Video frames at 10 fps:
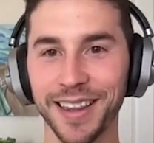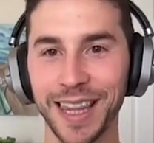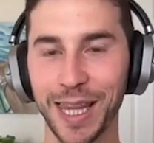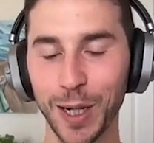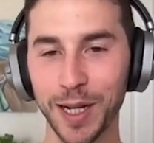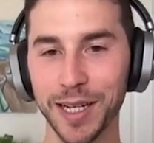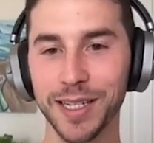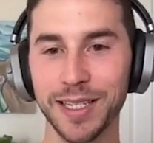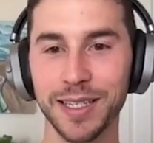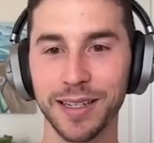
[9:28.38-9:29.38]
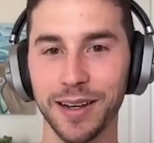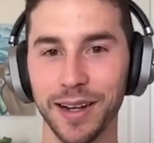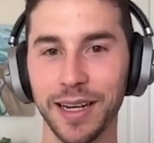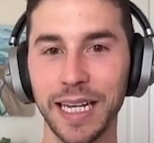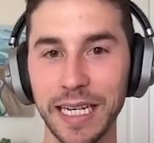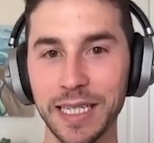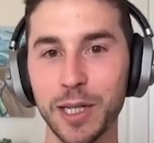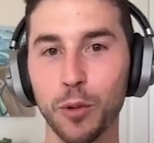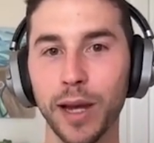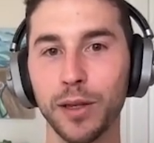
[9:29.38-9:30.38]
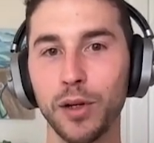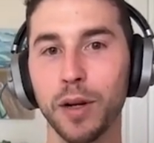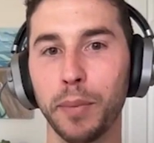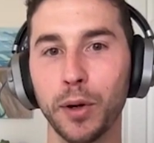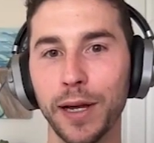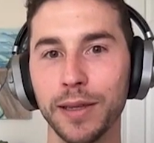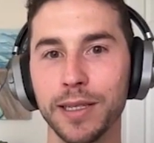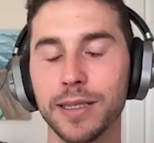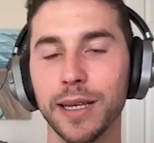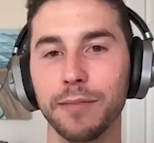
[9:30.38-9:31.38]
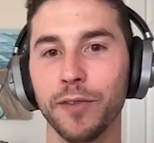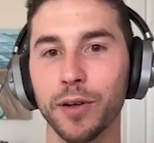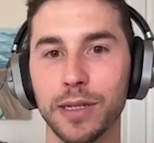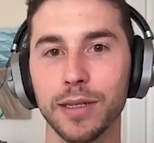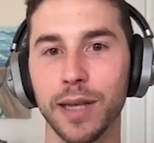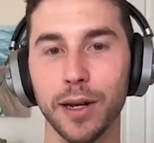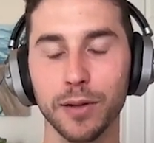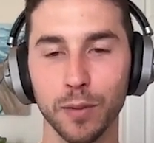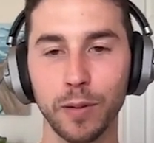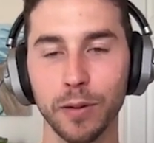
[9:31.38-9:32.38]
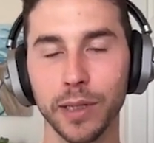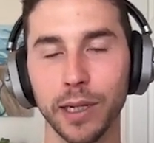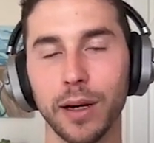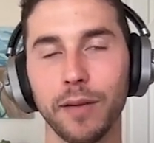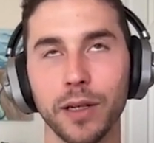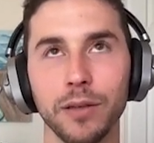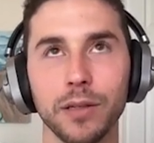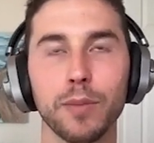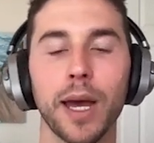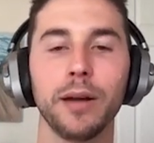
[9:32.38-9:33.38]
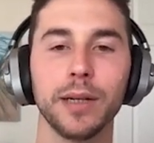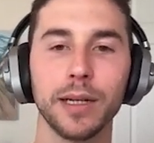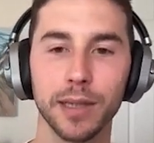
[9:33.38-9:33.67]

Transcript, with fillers: There is an easy way that you can pull out this insight versus I know so many people like, I have to do this manually.